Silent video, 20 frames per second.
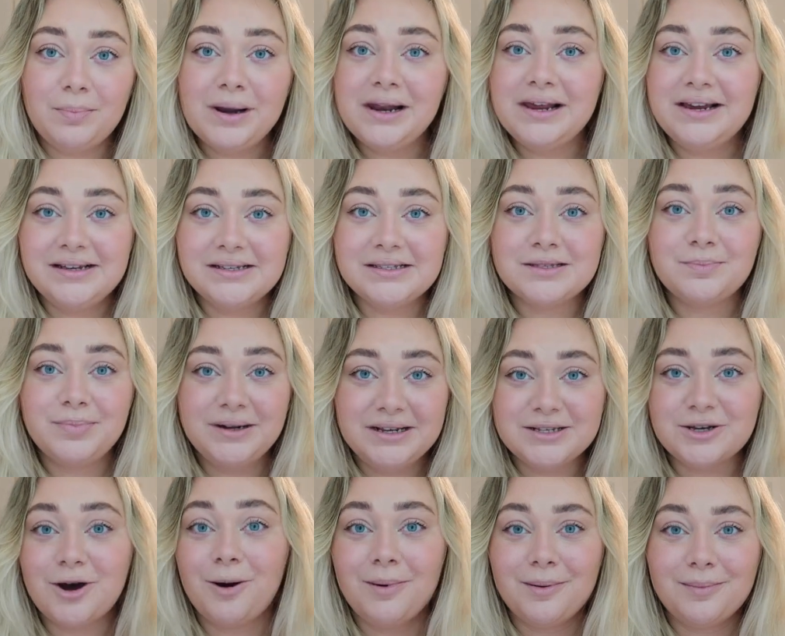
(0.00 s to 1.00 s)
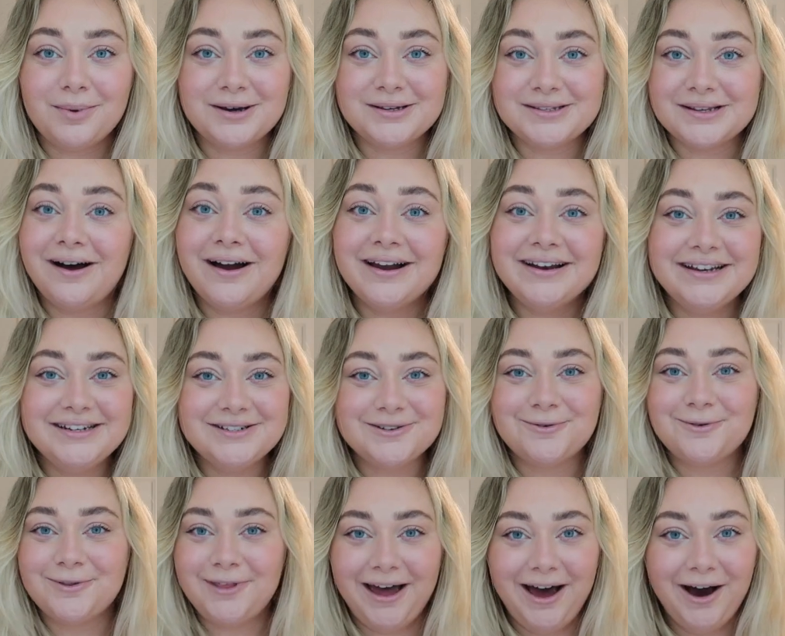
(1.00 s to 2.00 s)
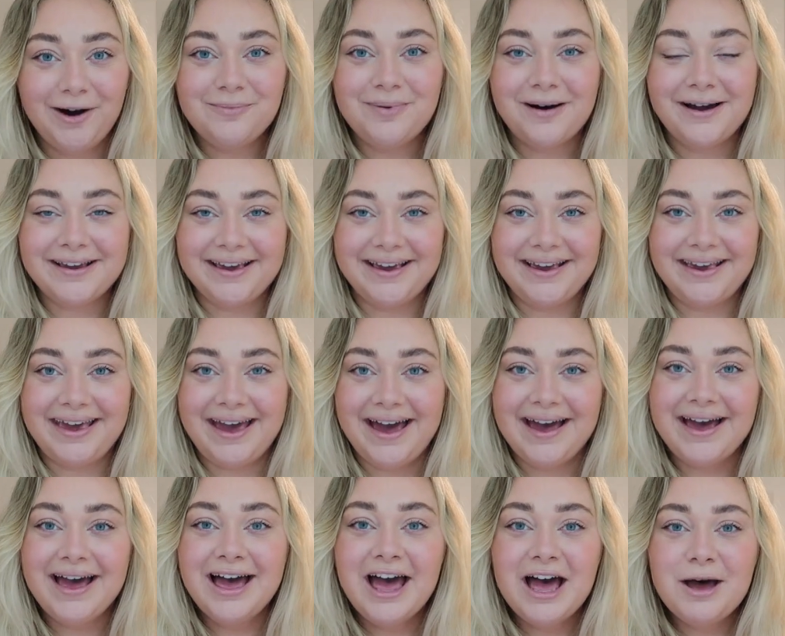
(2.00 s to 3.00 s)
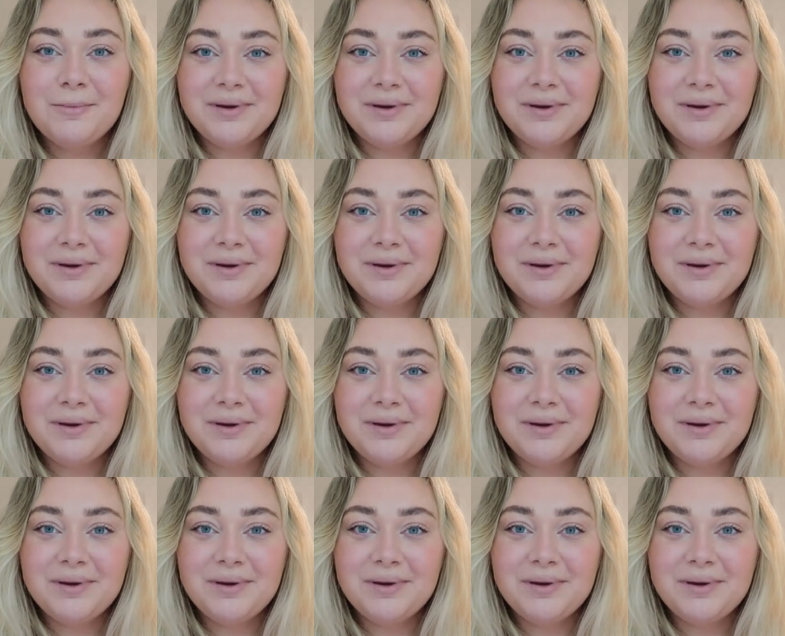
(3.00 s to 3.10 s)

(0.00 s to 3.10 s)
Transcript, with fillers: please please comment, because I need all the help I can get.